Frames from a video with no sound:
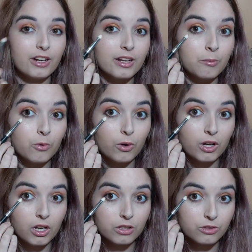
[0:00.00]
and I'm
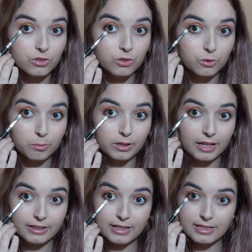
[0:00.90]
going to
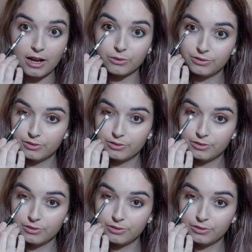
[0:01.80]
blend this out.